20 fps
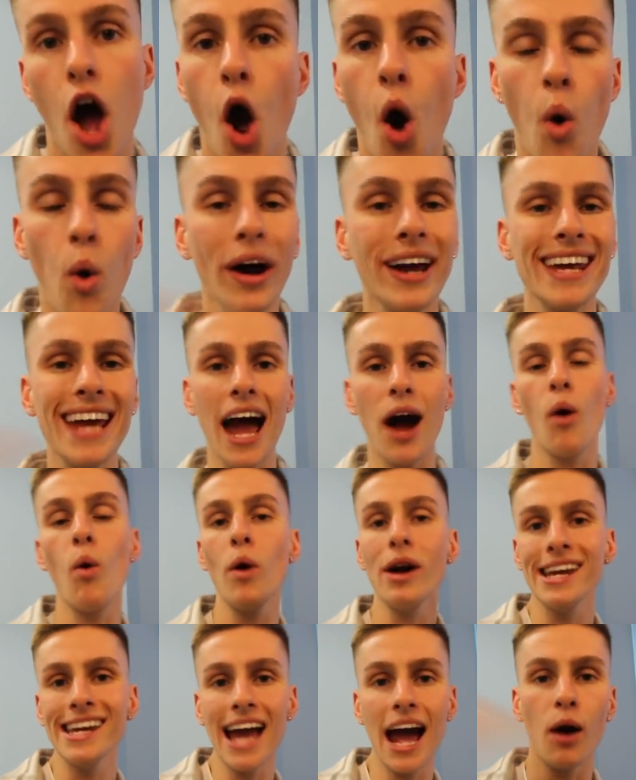30
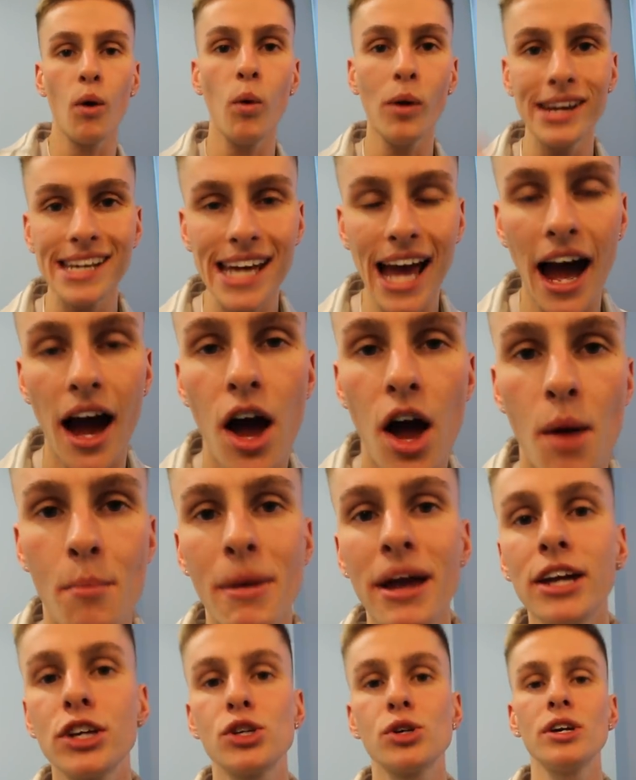seconds. Cut to full
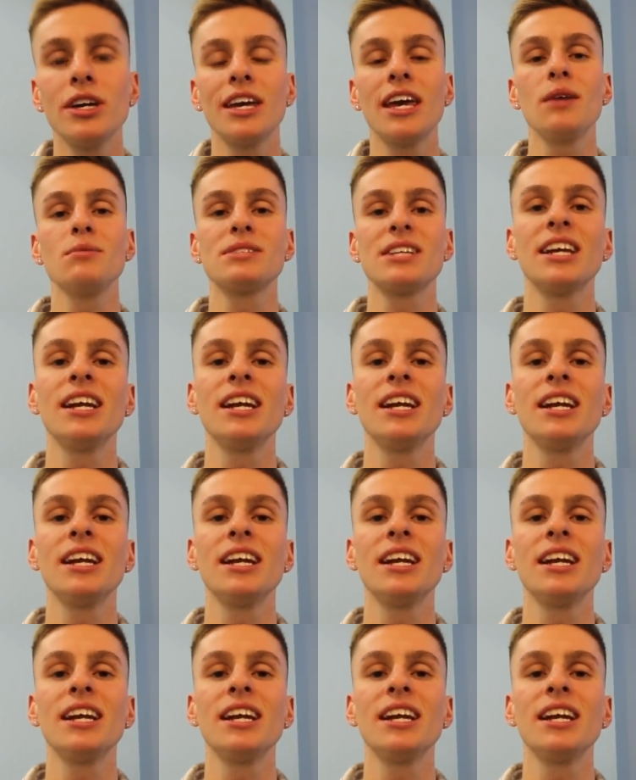frame on that, please.